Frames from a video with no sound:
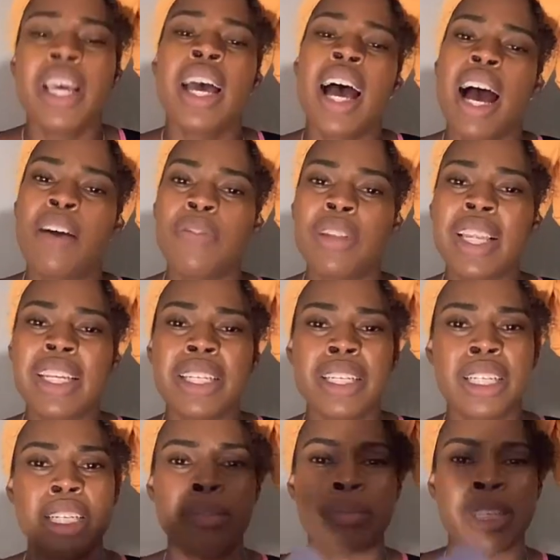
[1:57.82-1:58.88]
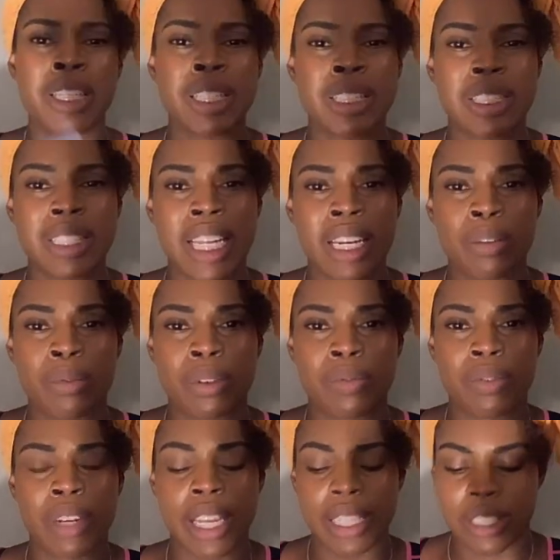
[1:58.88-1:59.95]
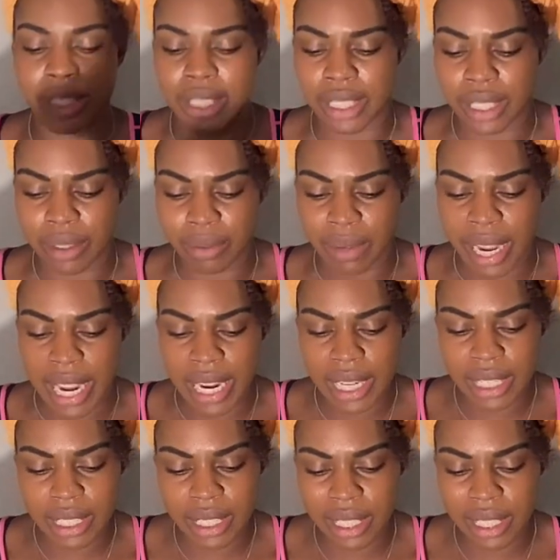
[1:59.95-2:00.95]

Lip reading: I feel like you're going to be in a state of reflection, right?